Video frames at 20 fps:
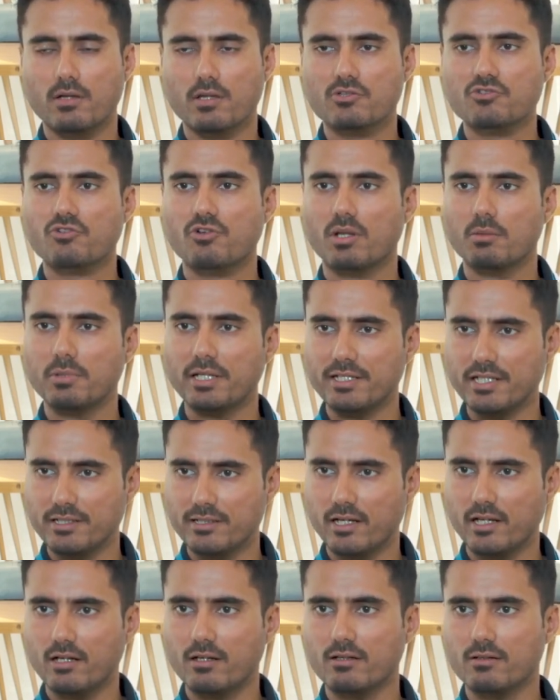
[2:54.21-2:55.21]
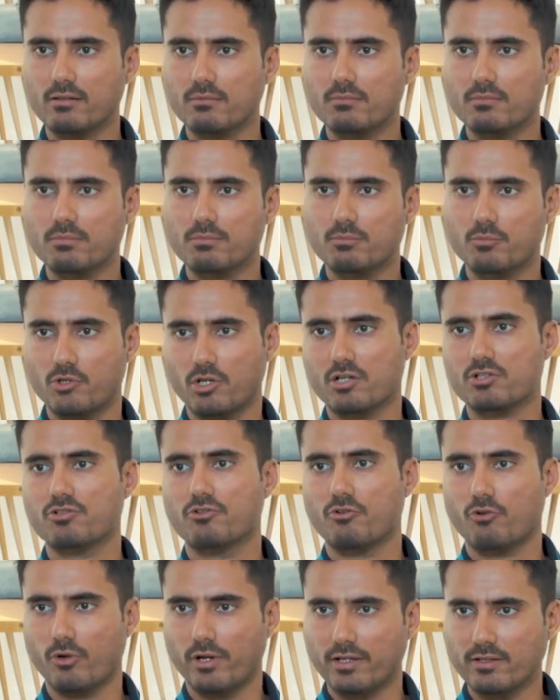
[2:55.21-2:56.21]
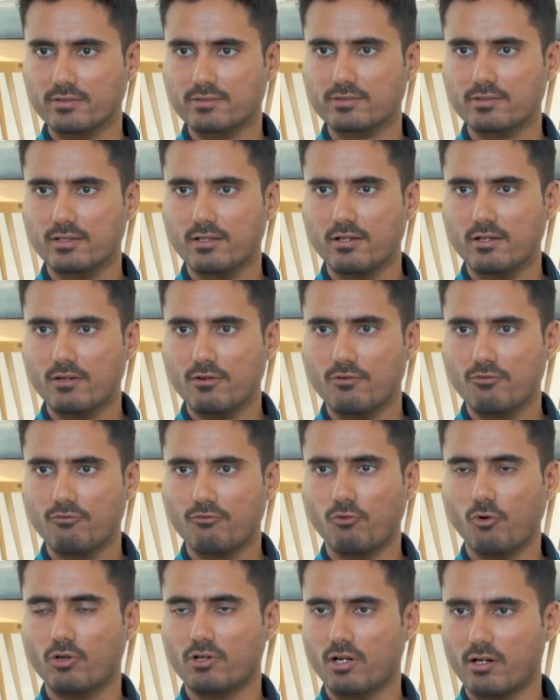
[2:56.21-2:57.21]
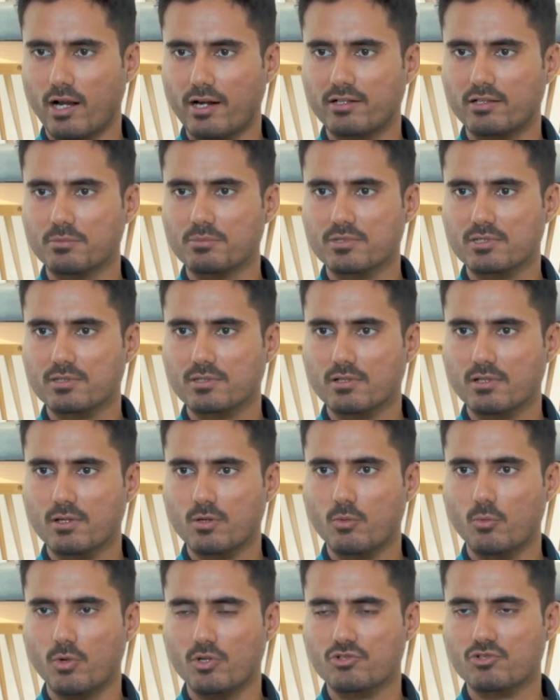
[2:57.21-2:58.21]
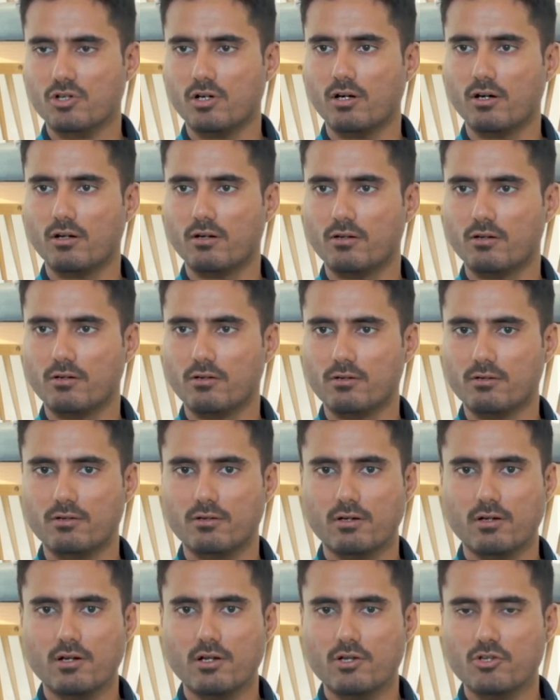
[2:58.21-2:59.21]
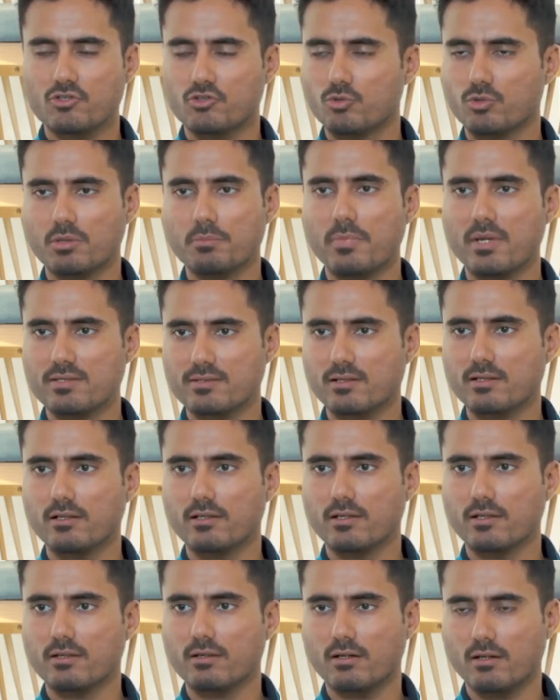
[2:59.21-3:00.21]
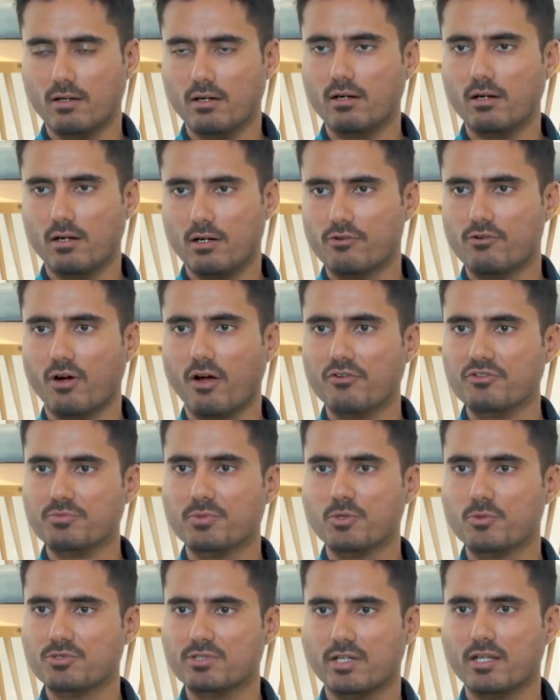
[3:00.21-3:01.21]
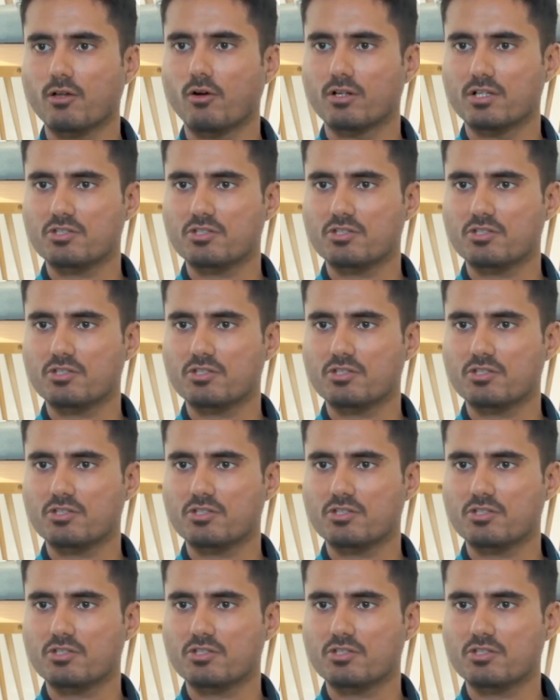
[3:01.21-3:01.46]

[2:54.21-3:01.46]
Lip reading: extremely detailed production drawings for our items, which are, so you can basically, a draftsman who's sitting